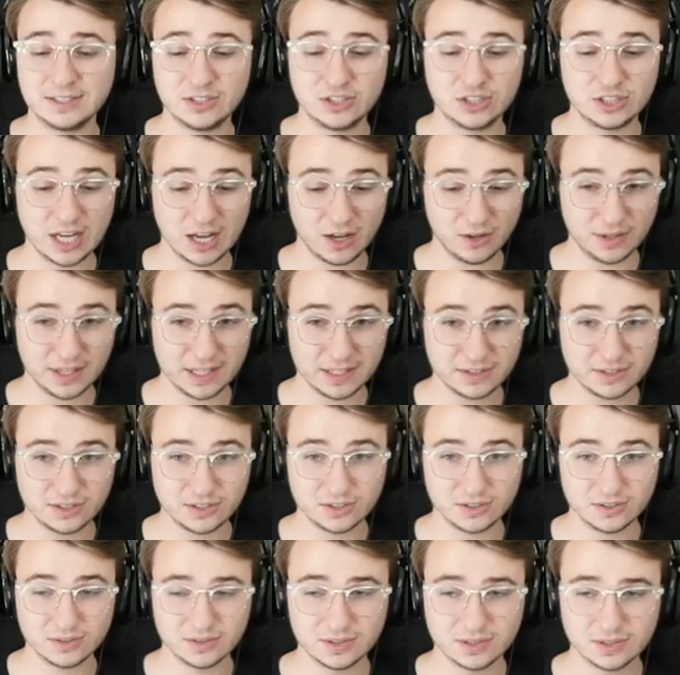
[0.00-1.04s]
sell
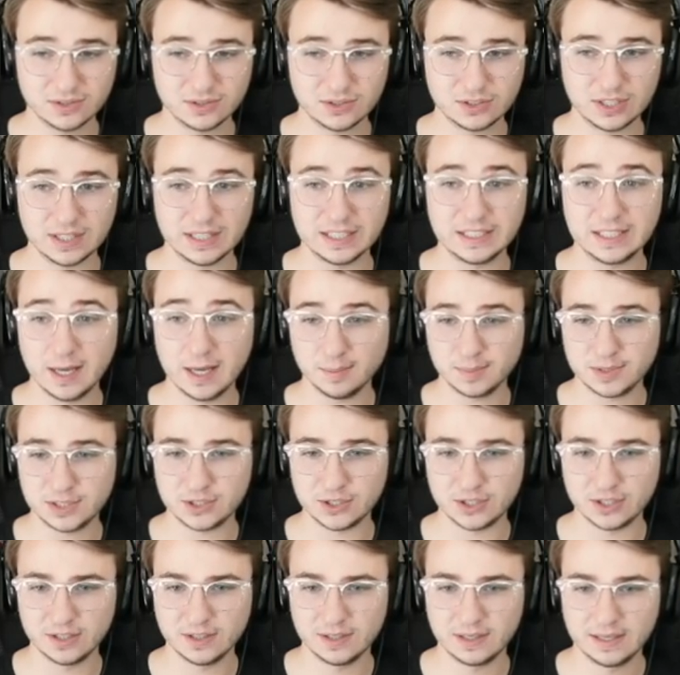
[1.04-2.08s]
this to the
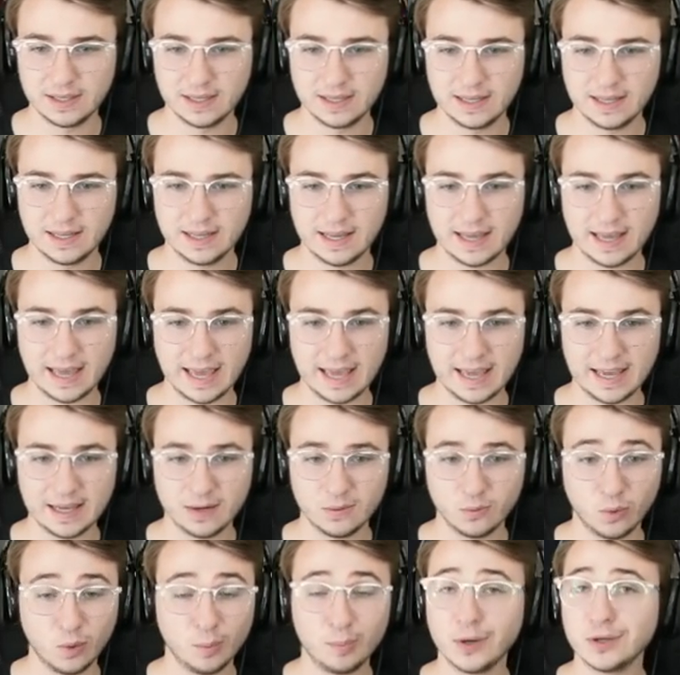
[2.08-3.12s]
dumpster
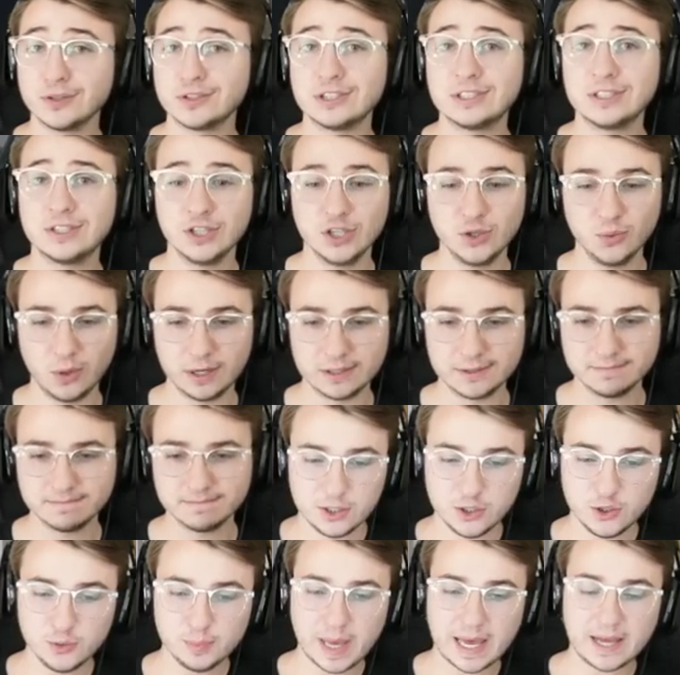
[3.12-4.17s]
and we'll purchase a new one.
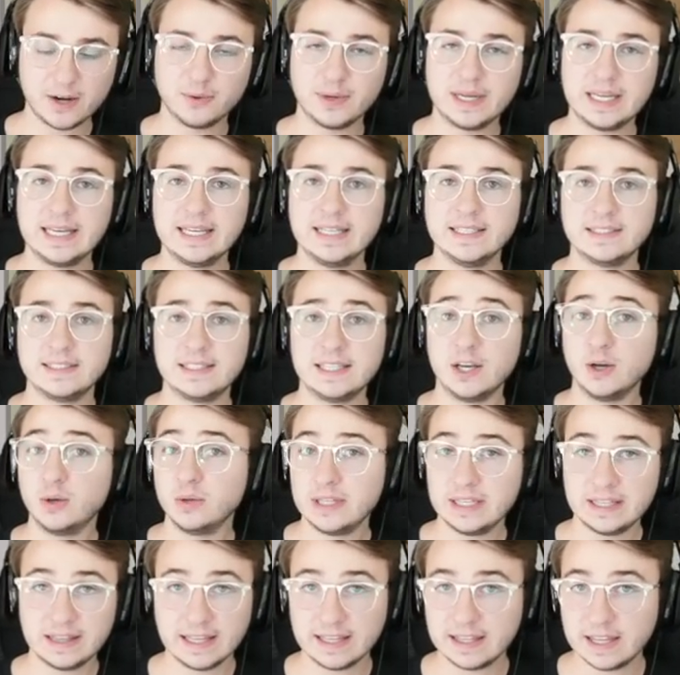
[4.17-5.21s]
new battery is the
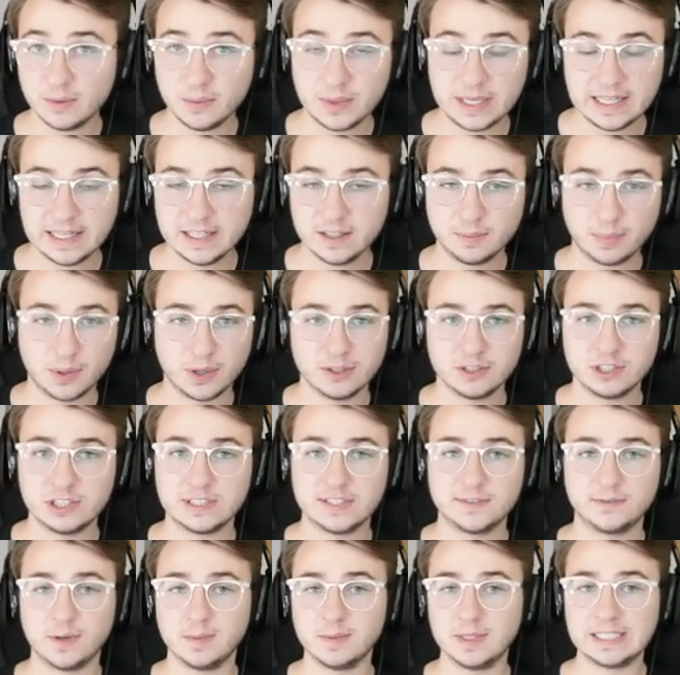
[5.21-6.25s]
only thing that we need to
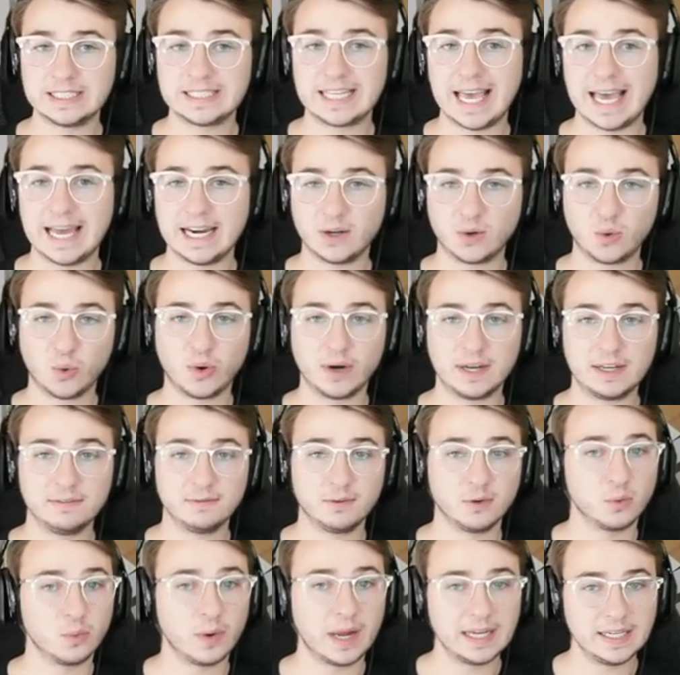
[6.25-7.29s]
purchase from this category
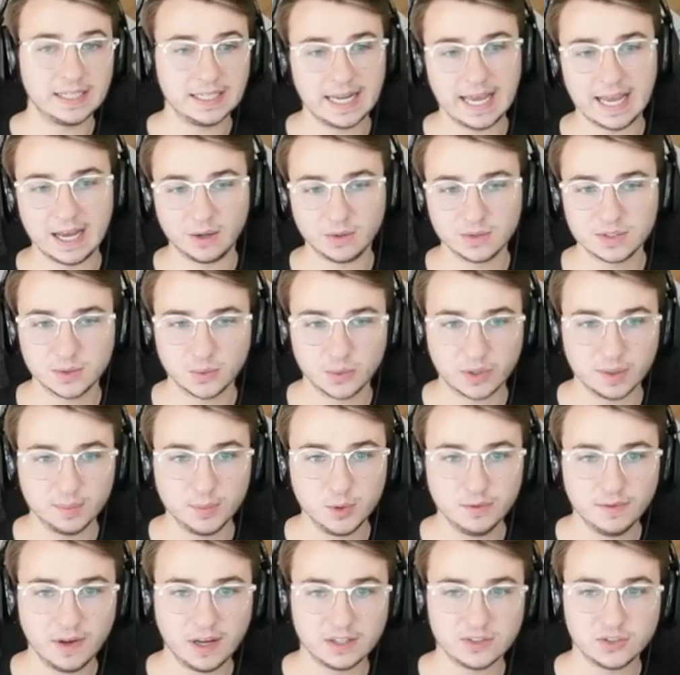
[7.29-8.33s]
for right now, so we're gonna
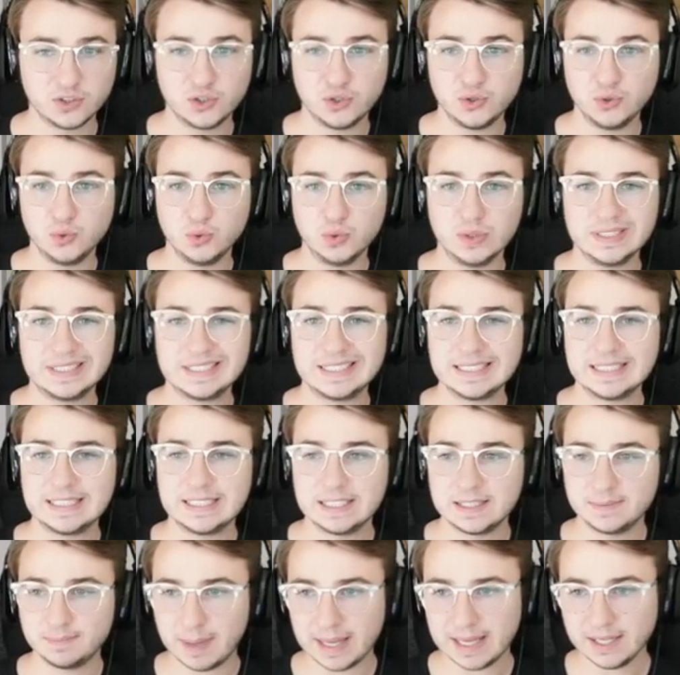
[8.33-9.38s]
move on to
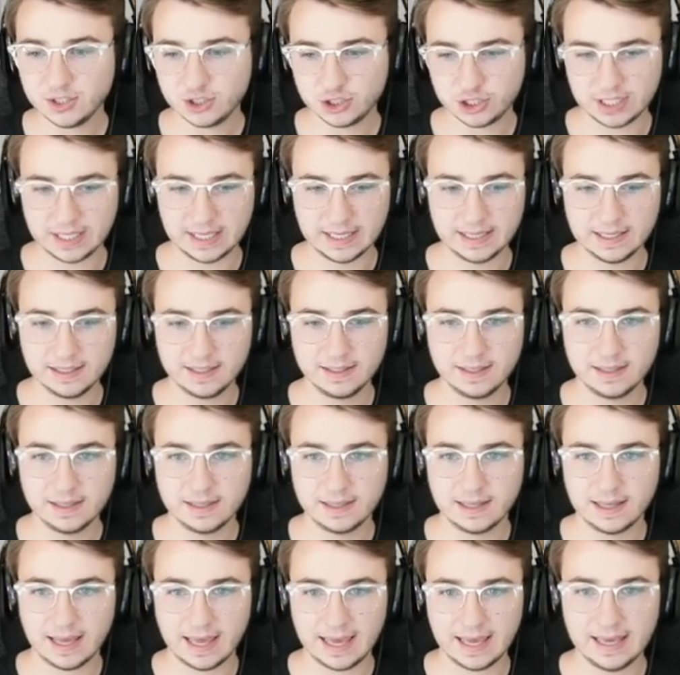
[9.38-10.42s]
suspension
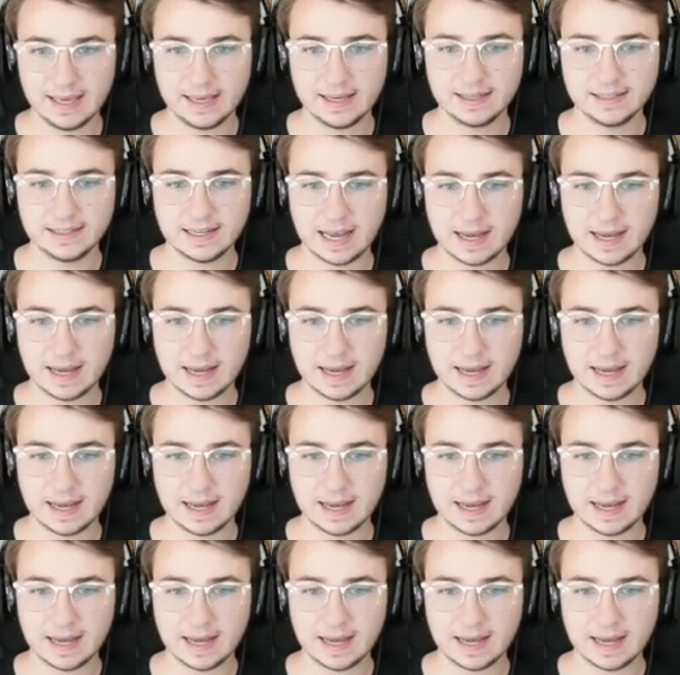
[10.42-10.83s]
and